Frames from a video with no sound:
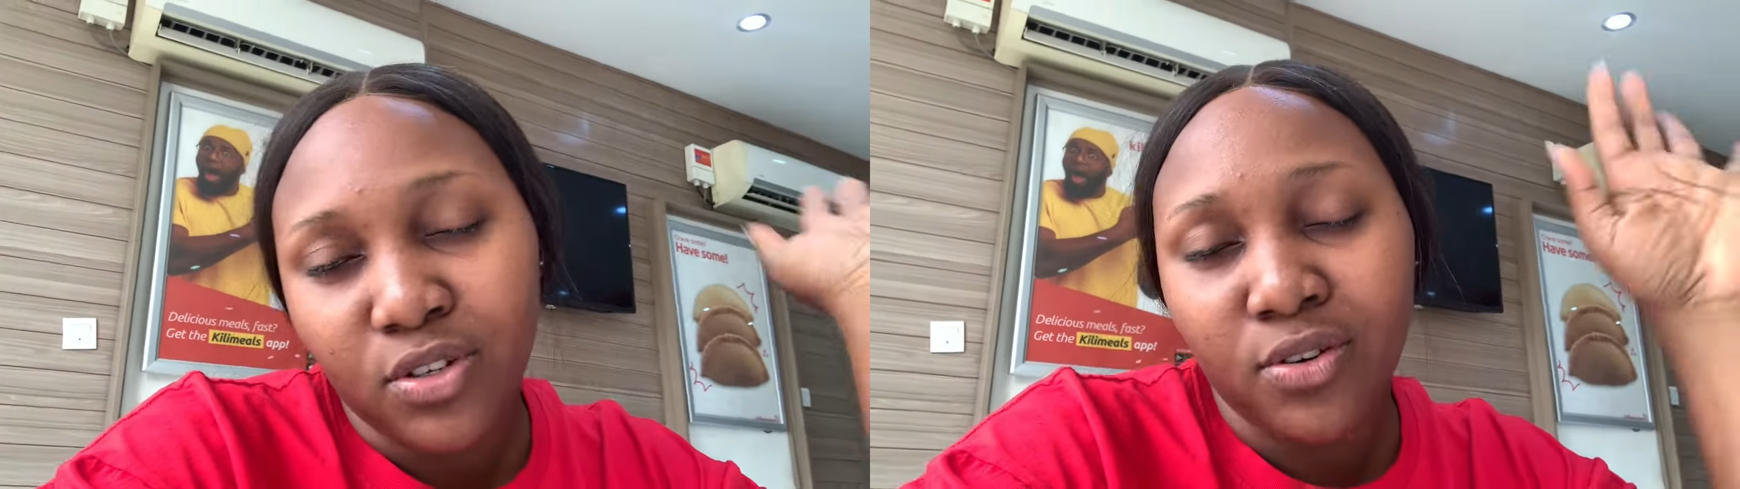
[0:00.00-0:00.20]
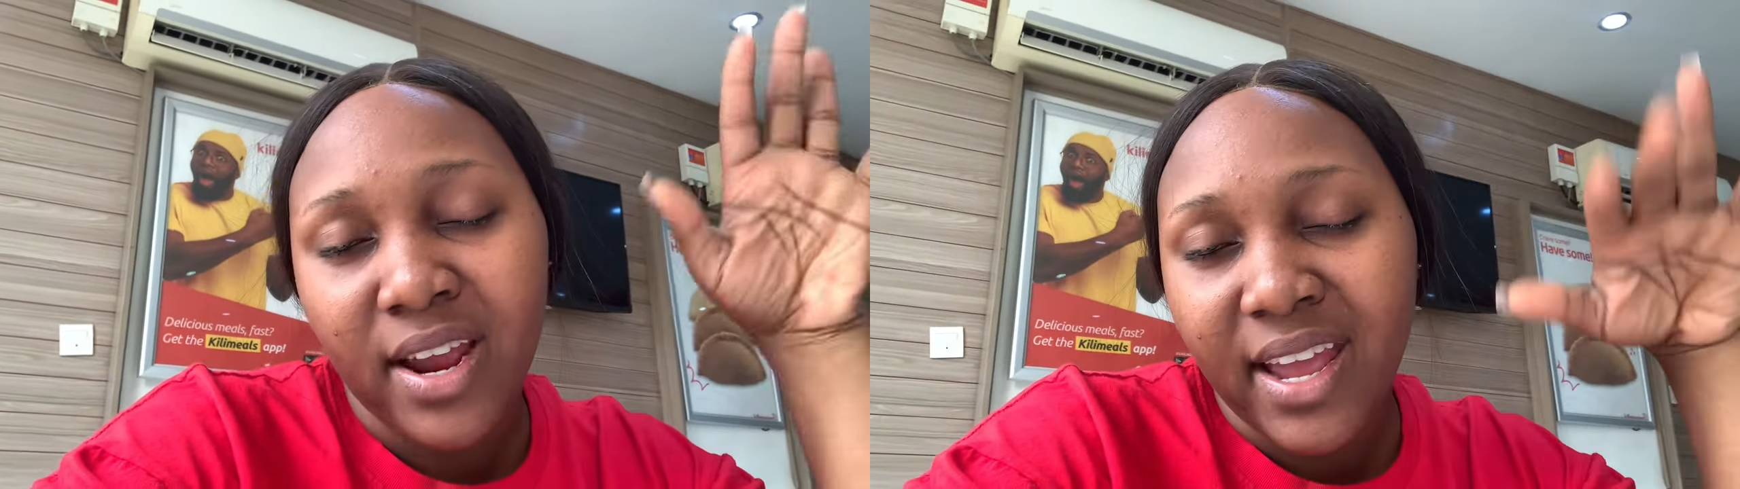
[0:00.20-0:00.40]

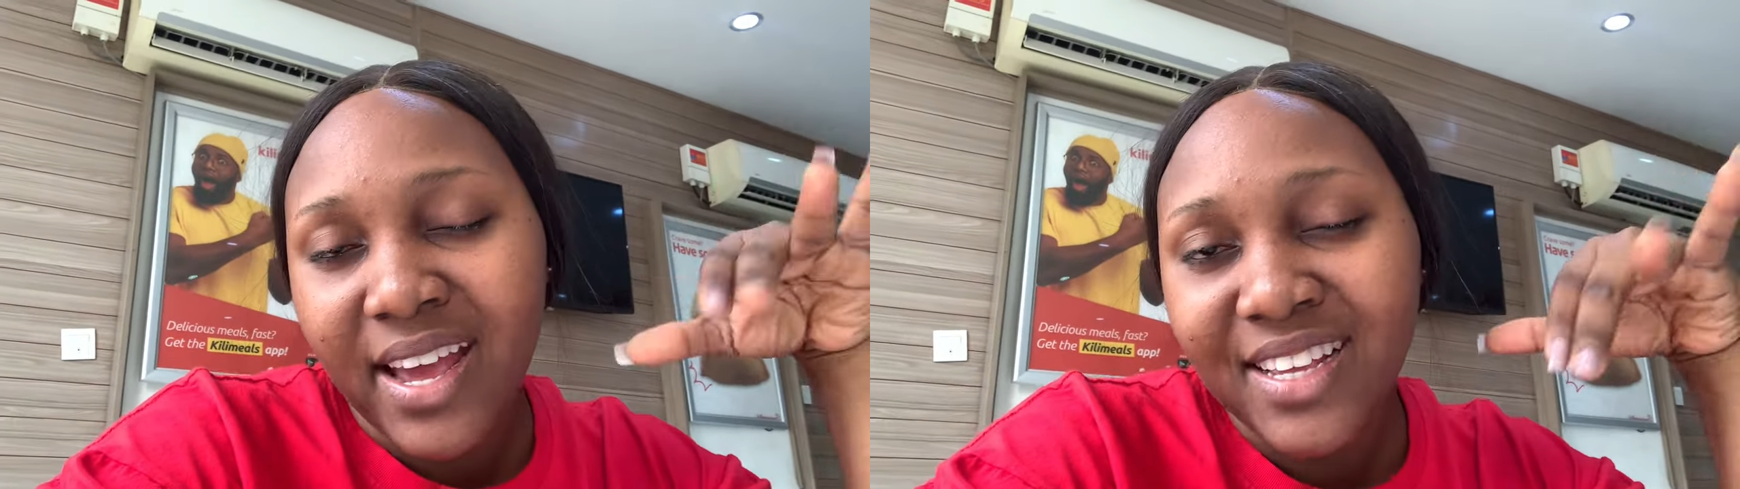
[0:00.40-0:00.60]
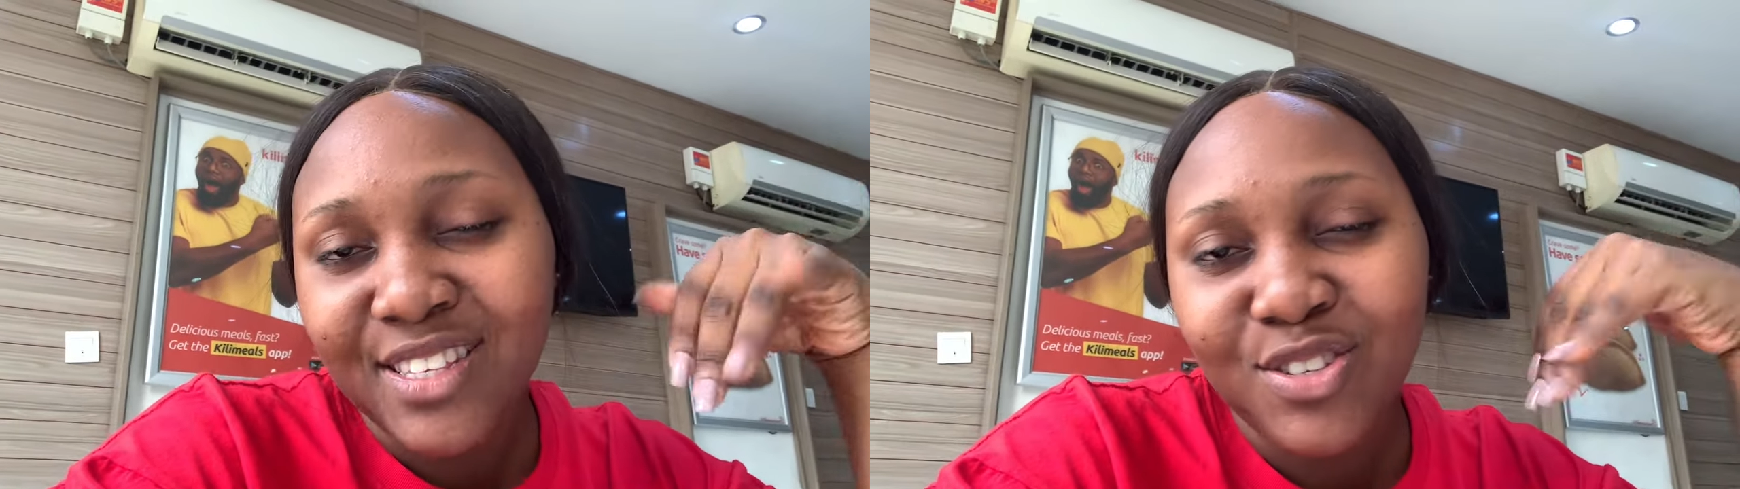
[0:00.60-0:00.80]
Alright
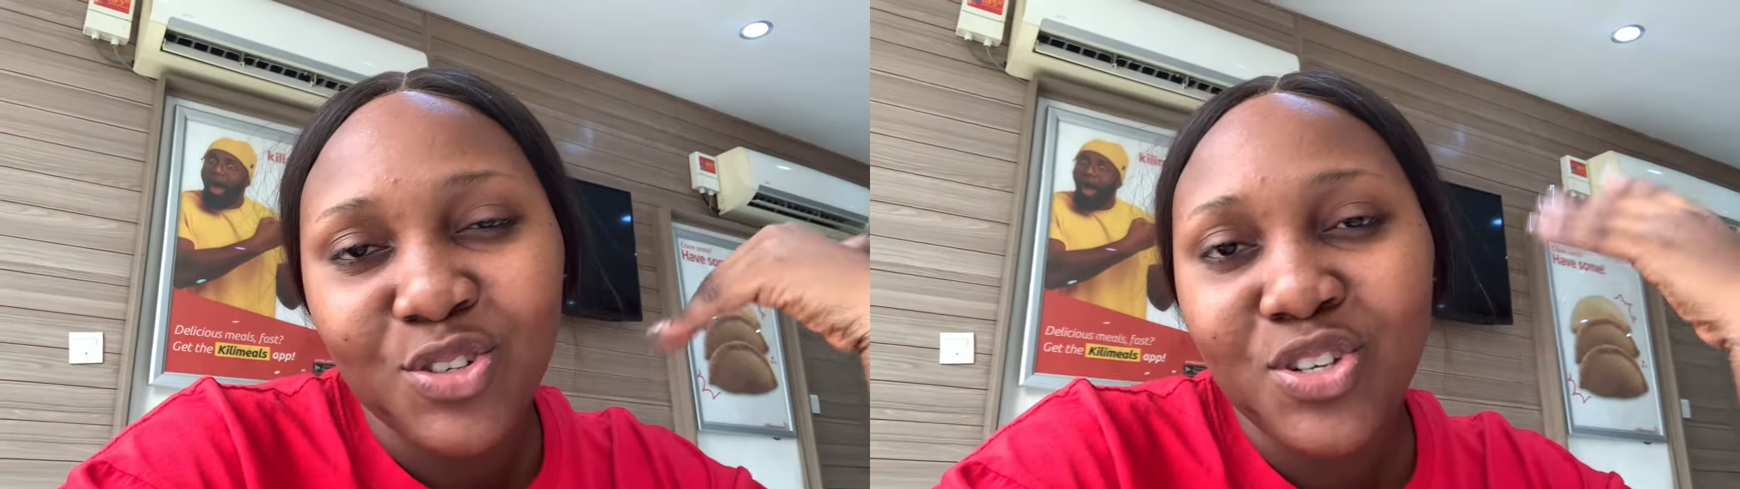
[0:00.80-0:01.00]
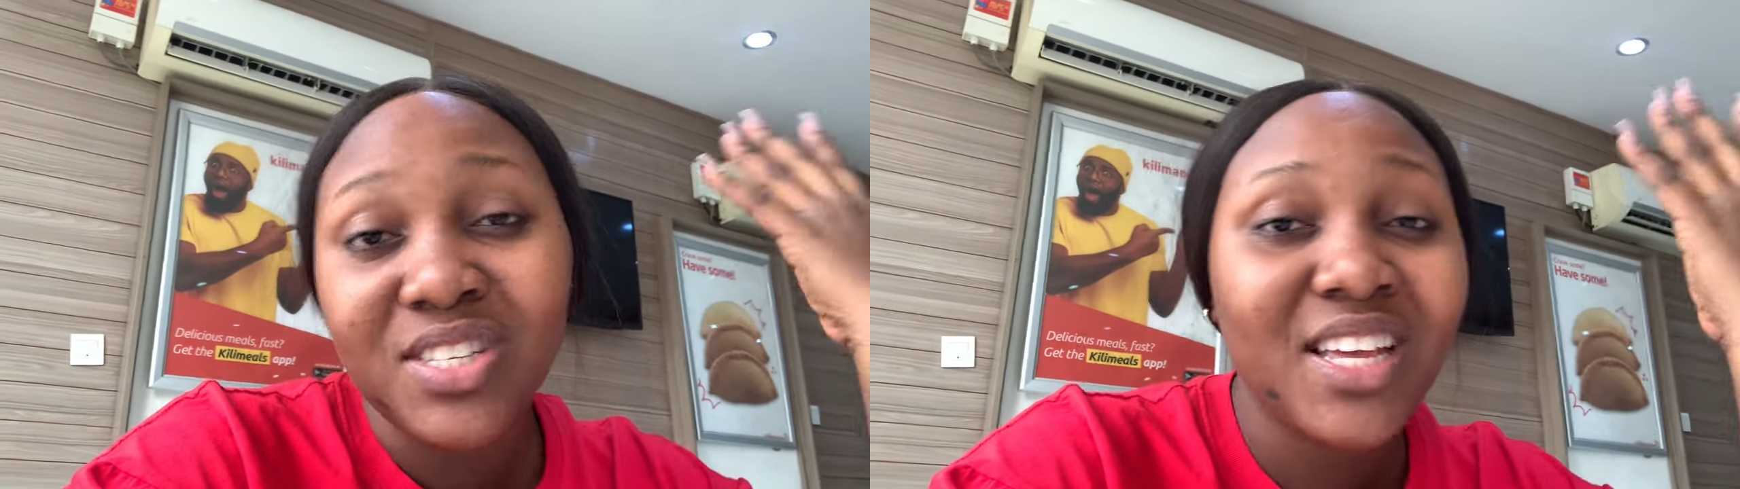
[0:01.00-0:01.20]
guys, so
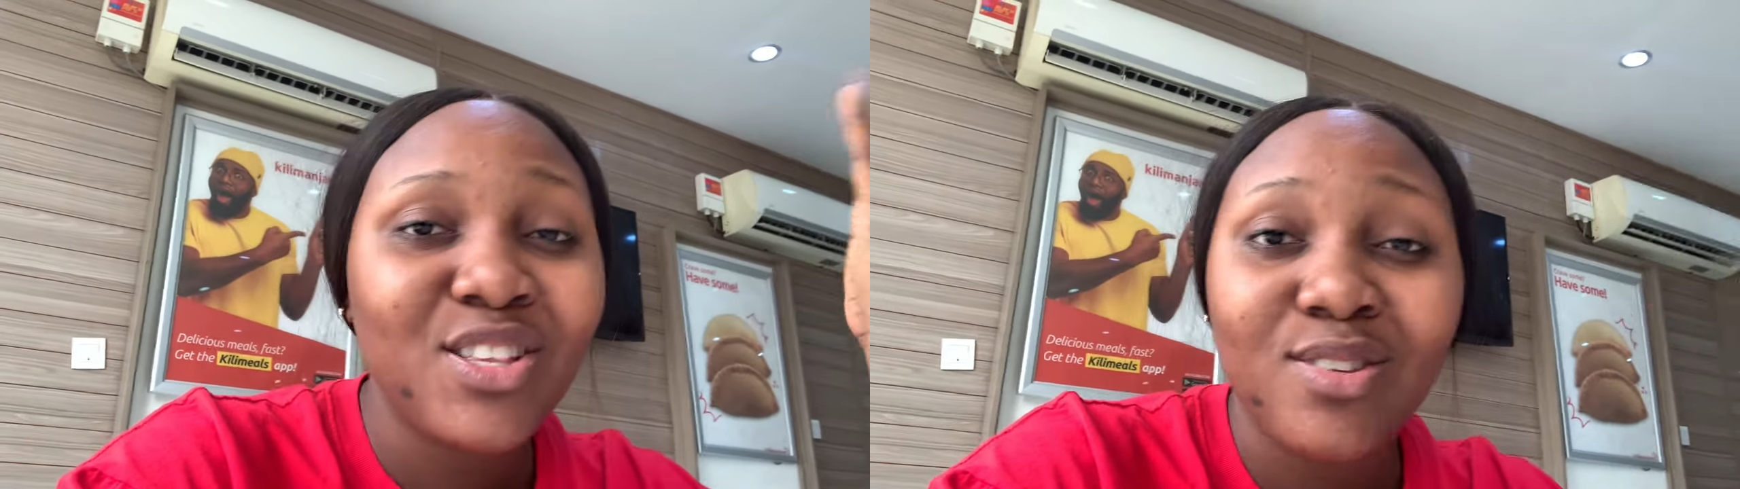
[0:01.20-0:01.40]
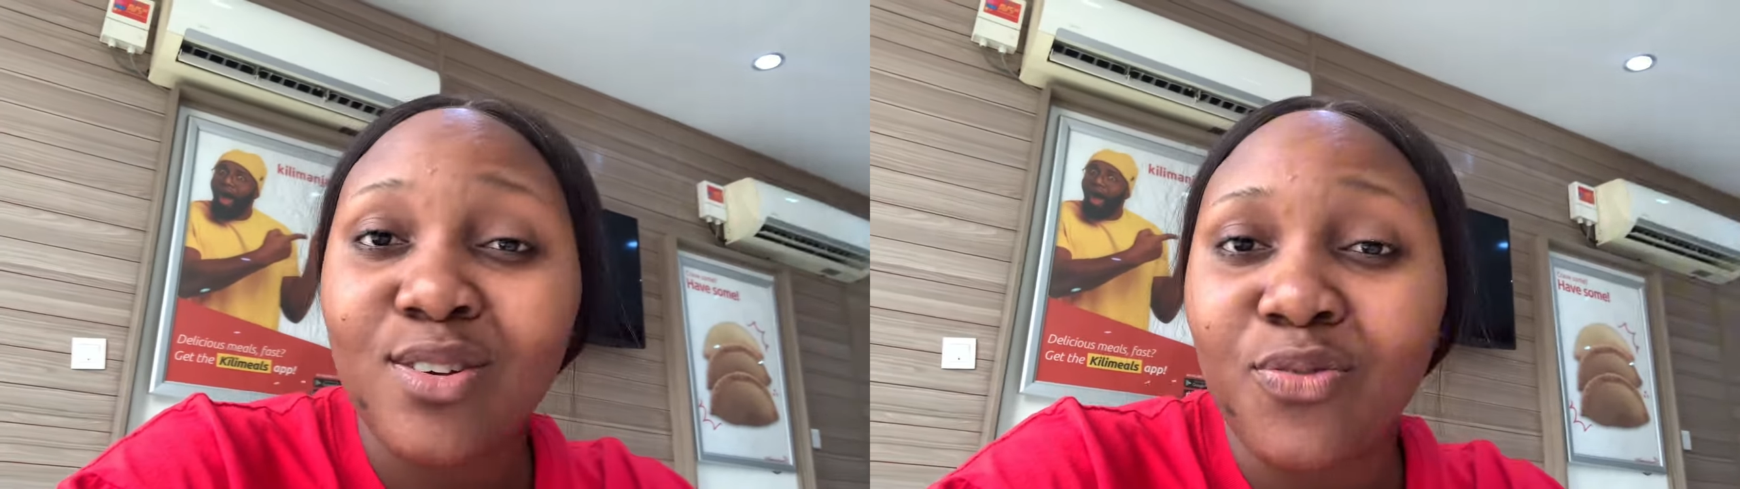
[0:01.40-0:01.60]
just stay
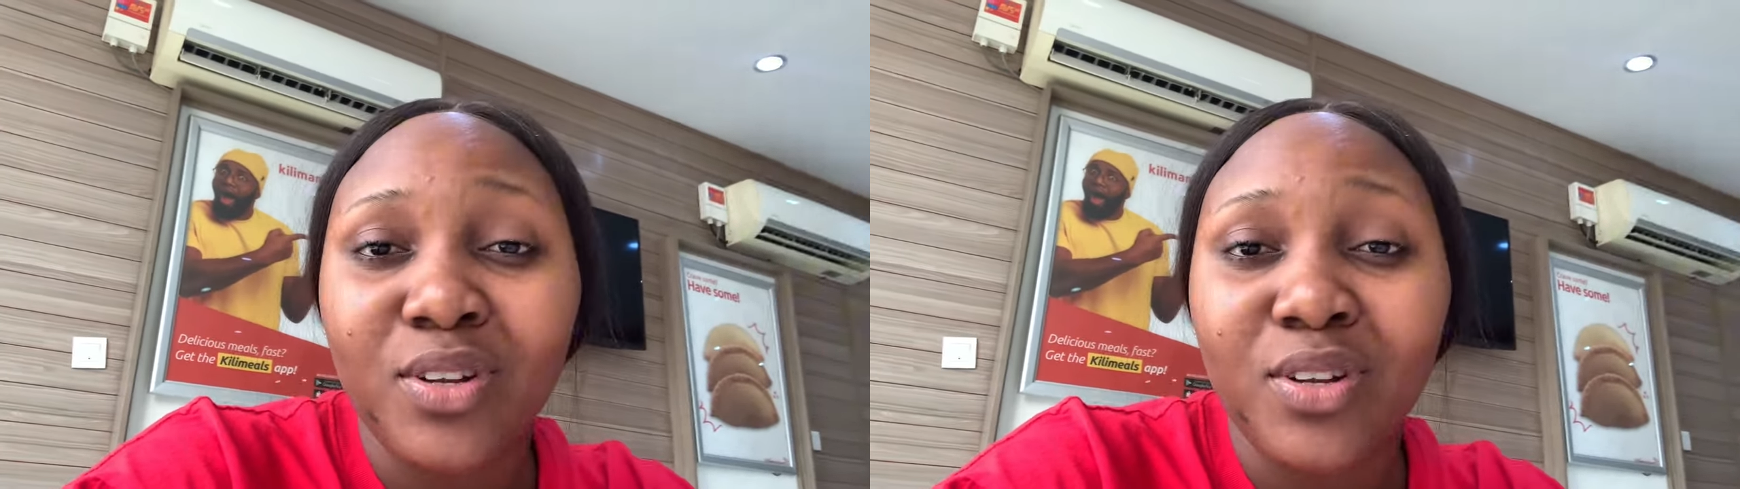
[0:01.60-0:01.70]
tuned